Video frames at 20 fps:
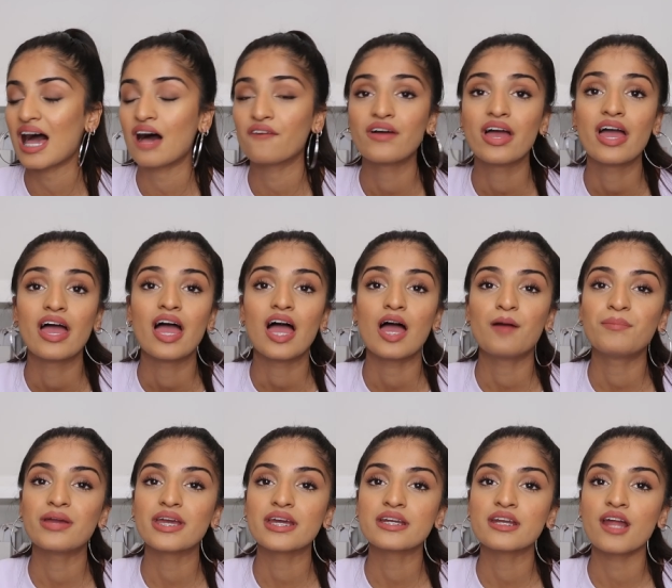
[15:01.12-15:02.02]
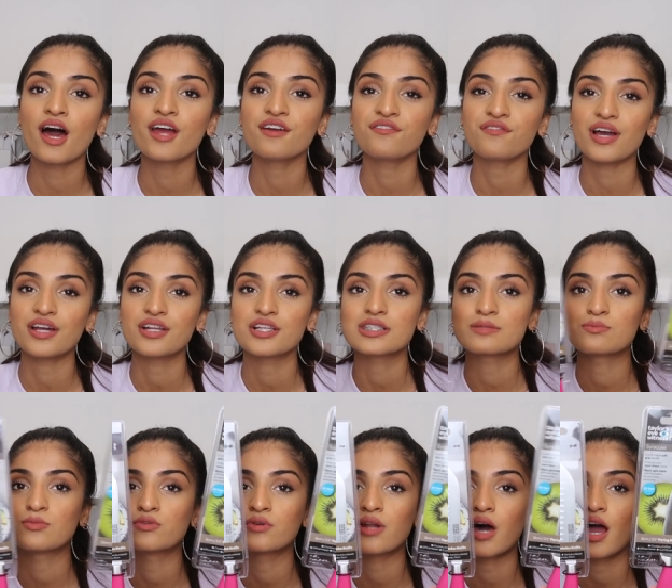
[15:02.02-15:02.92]
have a big knife and a
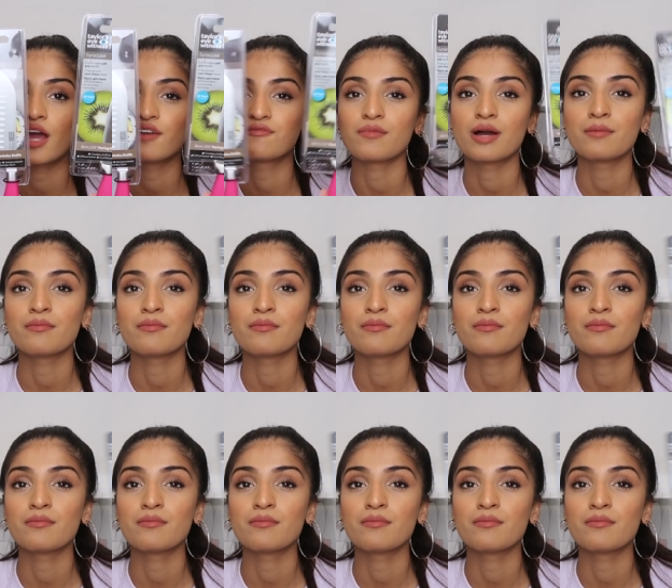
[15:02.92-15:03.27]
small knife.